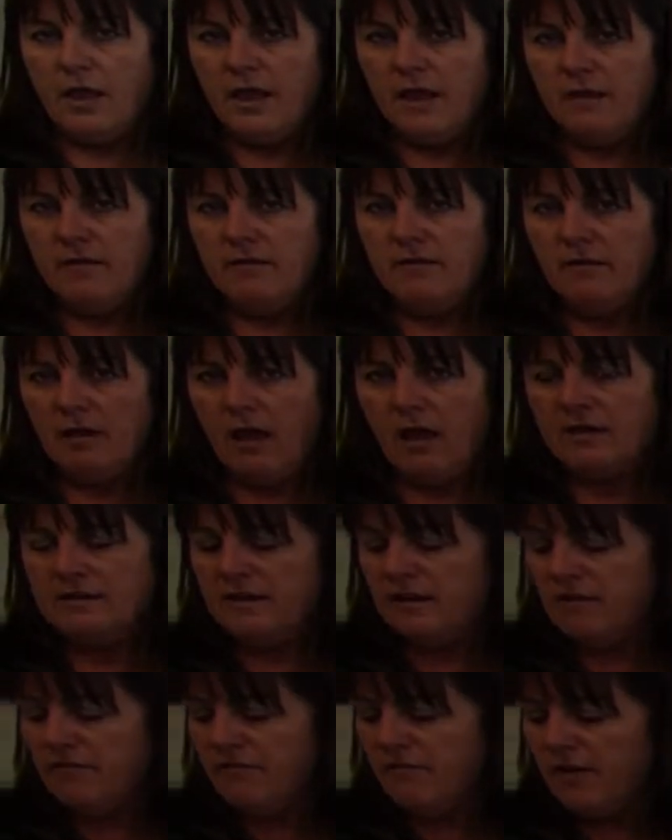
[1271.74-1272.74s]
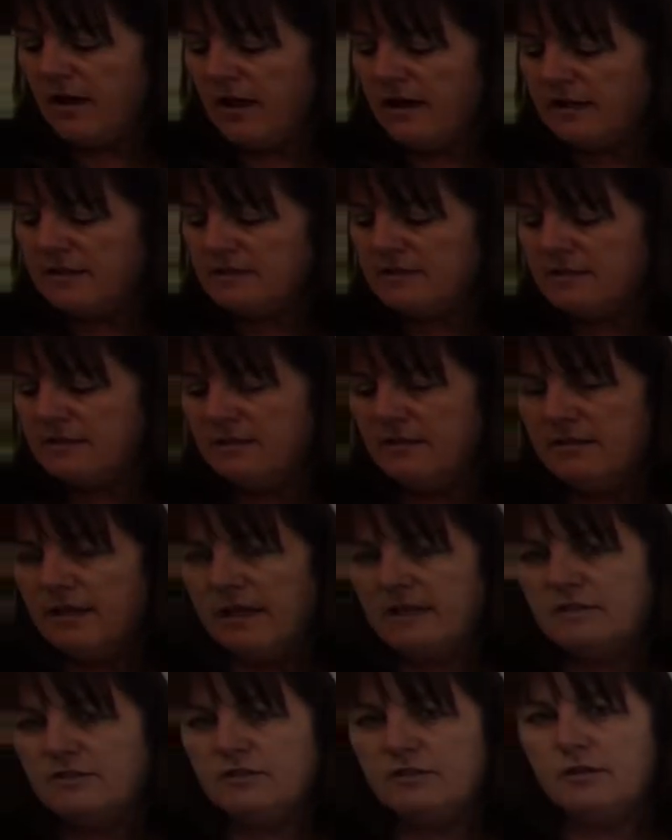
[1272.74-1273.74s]
It identifies
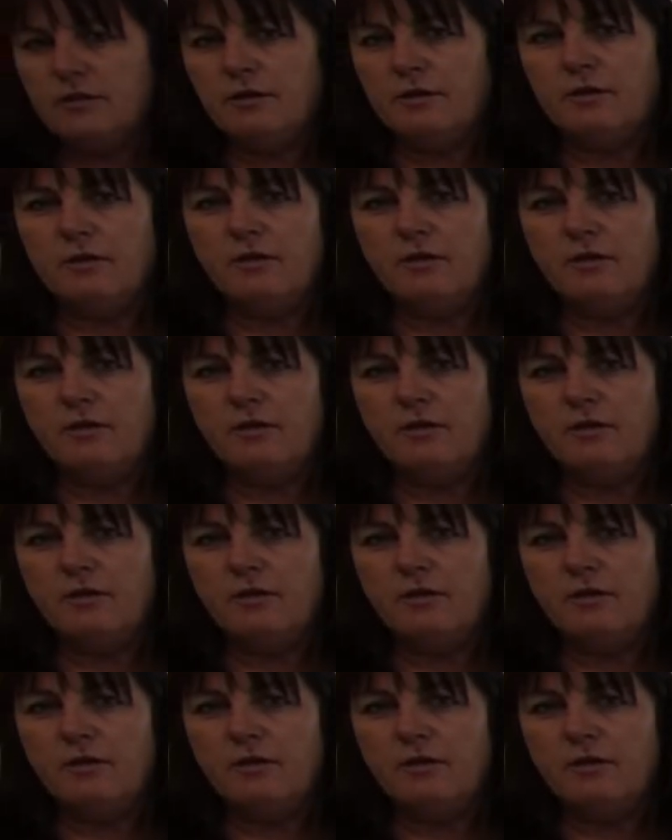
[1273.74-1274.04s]
that